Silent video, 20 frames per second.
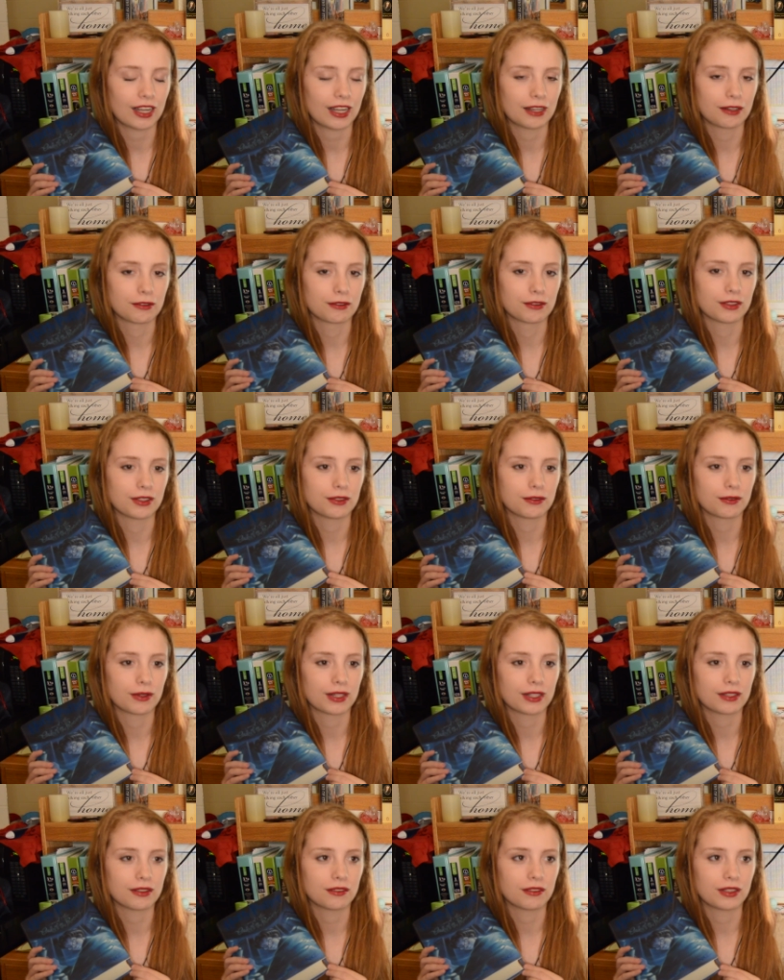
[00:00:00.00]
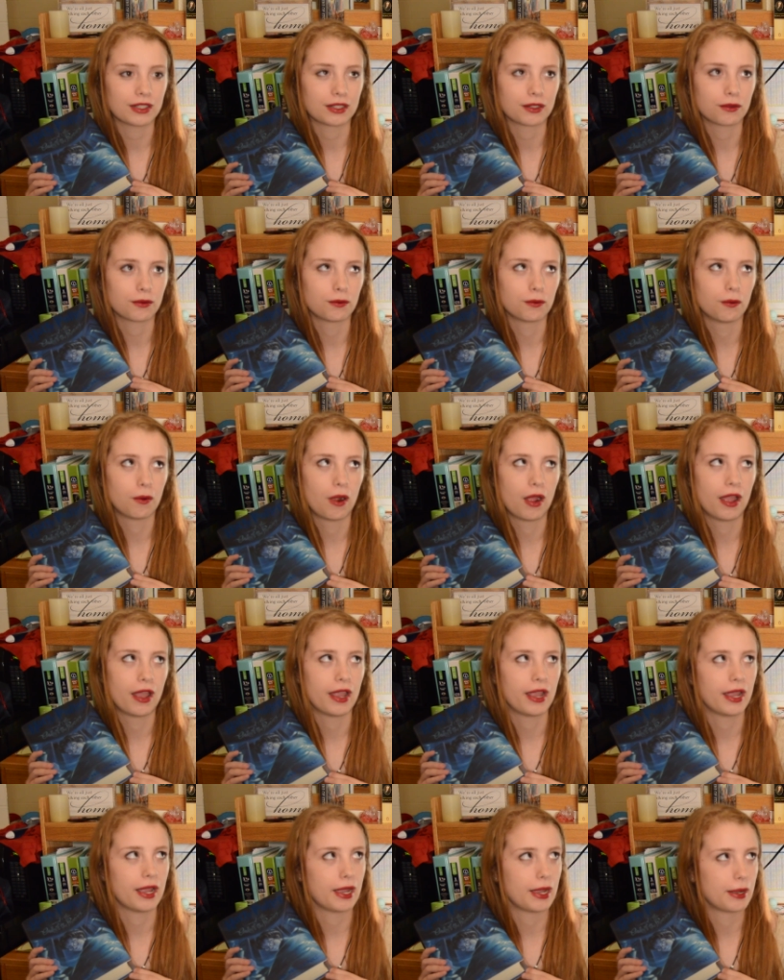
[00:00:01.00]
I really read it like
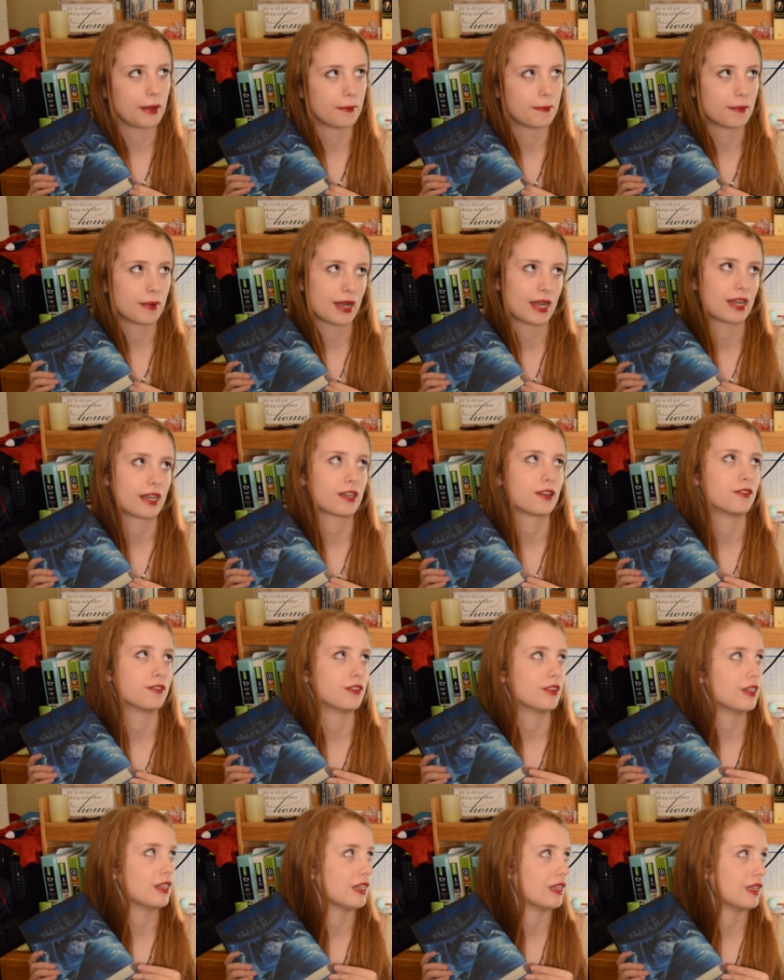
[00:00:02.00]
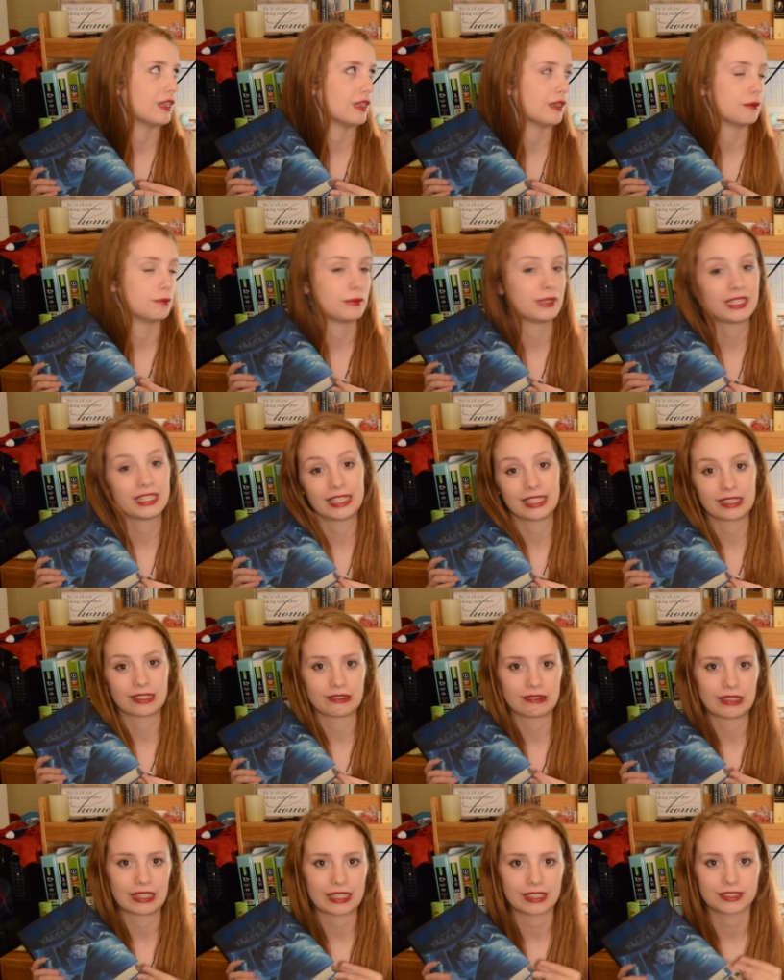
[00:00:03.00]
way back a little beginning
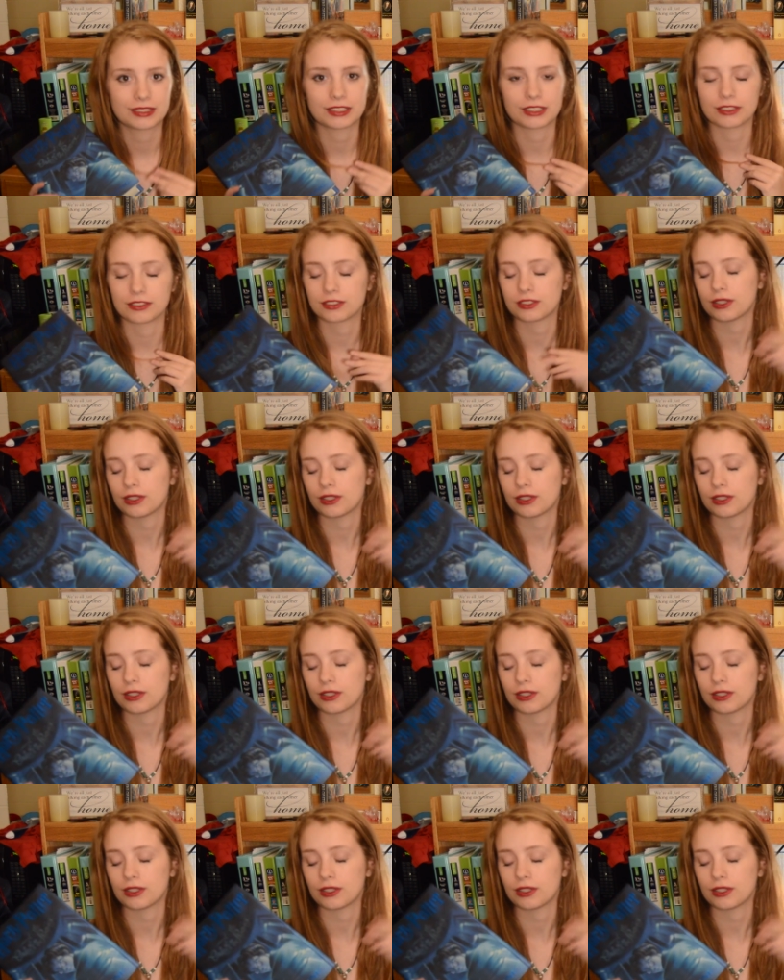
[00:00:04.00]
of last year.